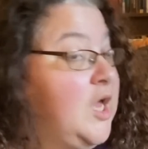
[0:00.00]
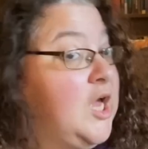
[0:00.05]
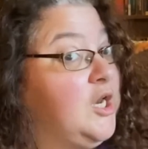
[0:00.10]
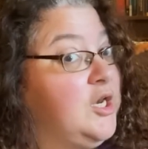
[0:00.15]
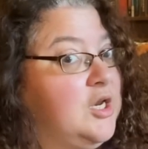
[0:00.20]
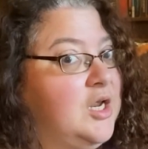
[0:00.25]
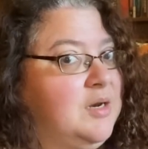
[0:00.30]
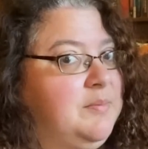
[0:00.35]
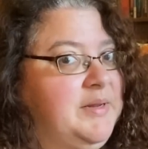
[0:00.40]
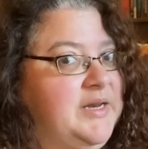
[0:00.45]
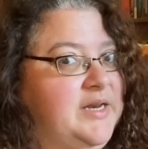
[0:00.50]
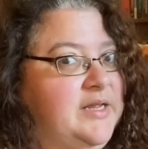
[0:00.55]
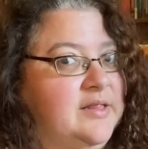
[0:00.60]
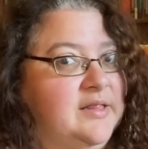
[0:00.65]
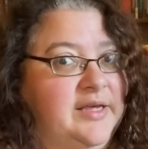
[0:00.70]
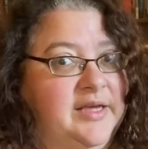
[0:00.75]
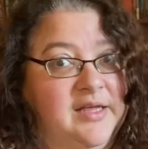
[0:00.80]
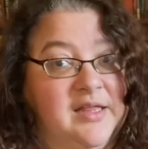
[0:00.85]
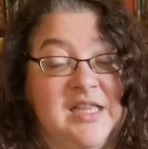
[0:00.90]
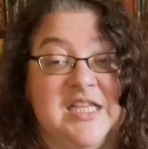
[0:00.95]
Not
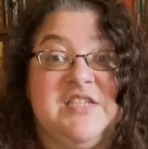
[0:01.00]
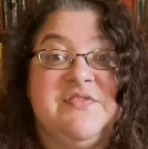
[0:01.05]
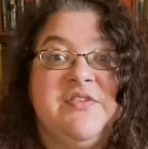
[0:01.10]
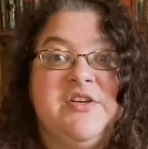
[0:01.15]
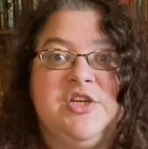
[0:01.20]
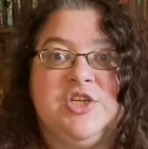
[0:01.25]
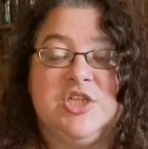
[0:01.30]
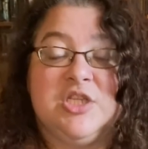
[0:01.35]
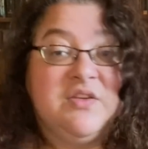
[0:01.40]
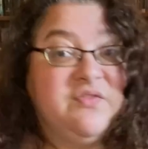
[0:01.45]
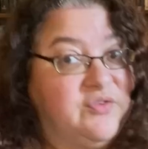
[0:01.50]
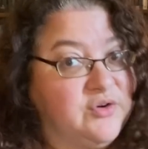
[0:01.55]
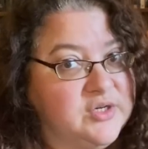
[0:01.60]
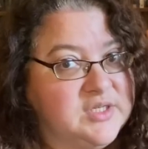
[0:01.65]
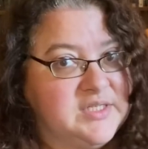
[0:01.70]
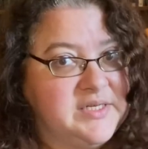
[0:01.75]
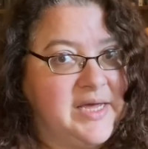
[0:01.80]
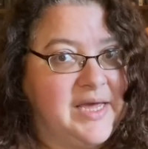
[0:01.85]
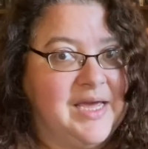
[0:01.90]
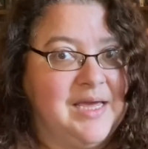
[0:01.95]
immediately. Let's finish it the first
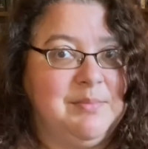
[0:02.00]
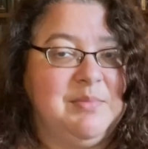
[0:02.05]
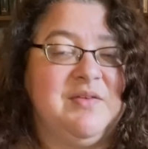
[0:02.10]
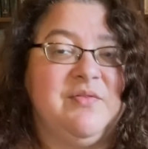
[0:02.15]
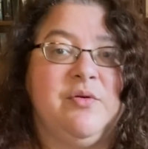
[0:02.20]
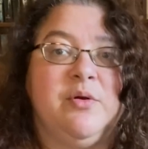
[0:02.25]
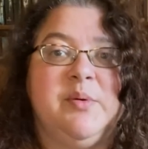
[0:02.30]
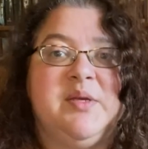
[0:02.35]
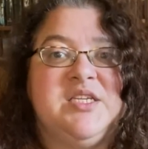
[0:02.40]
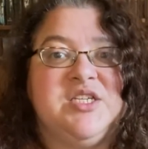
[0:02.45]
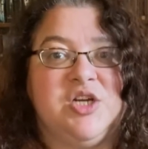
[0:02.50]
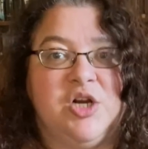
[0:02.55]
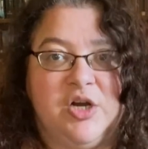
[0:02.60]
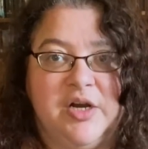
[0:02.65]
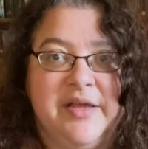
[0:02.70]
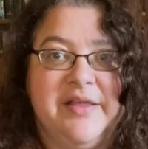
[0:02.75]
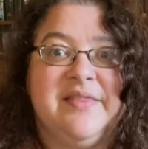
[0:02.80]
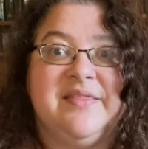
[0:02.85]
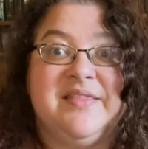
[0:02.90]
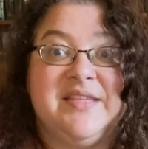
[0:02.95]
time before we start
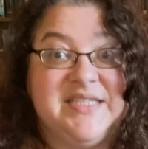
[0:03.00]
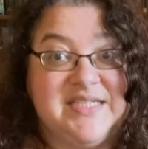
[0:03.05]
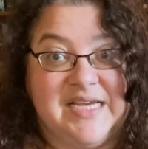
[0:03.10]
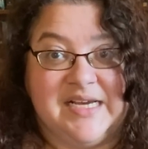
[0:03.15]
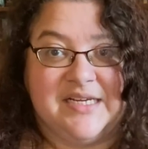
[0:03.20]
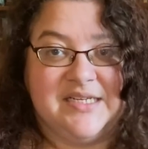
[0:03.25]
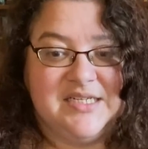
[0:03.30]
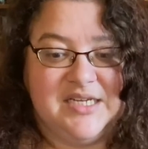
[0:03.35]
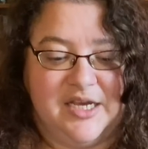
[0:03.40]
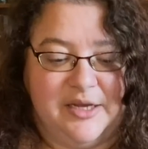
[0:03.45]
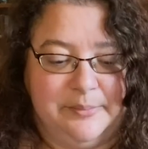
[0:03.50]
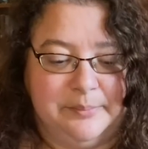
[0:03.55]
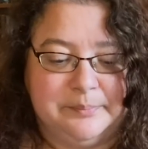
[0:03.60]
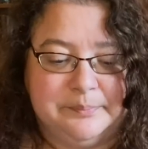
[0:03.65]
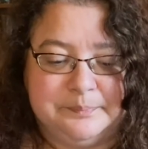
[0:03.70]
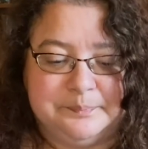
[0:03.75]
it the second time.